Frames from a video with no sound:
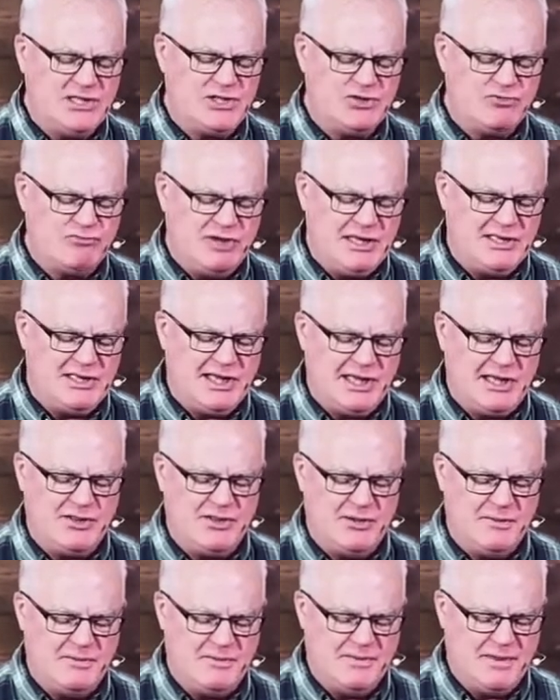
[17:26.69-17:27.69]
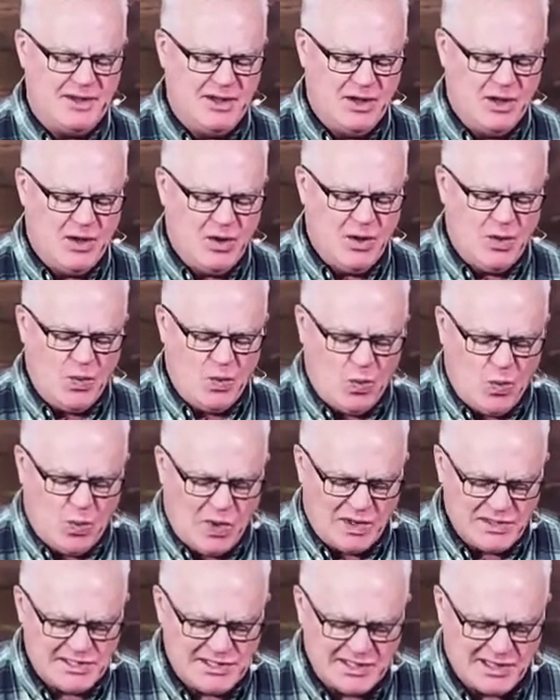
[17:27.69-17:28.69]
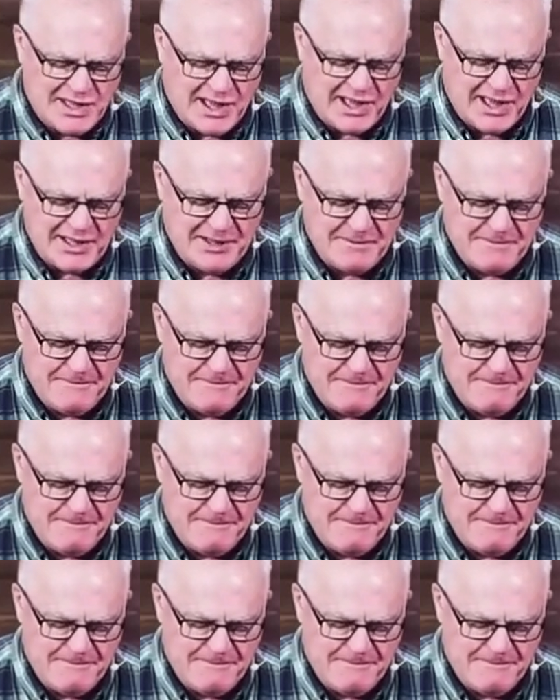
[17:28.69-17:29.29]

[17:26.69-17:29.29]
to redig them once again.